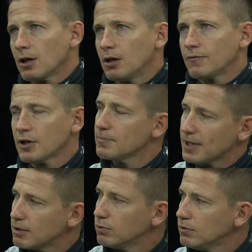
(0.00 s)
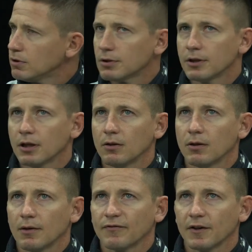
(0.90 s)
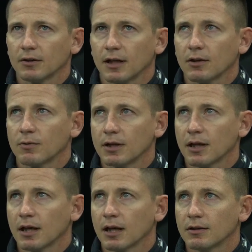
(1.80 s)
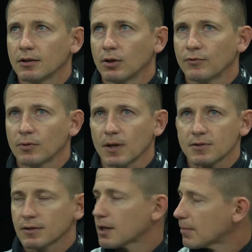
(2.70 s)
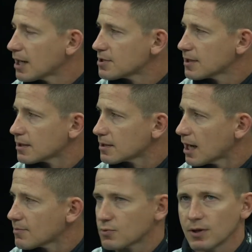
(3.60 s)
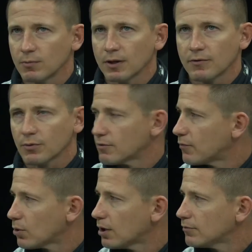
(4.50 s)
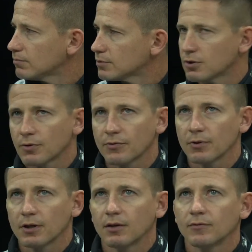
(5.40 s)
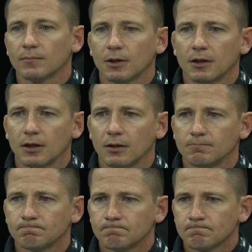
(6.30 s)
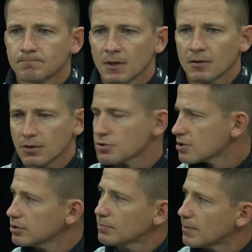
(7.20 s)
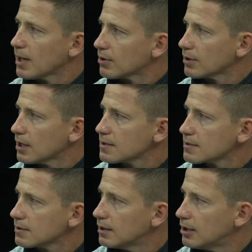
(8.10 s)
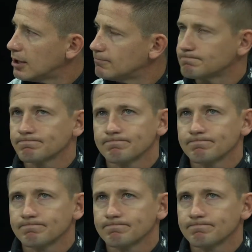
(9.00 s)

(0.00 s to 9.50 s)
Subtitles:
Very beatable, you know. I felt like we had, if we wrestled that match 10 times, we'd win 3 or 4 of them, 2 or 3 of them. They're just a little bit better than us. I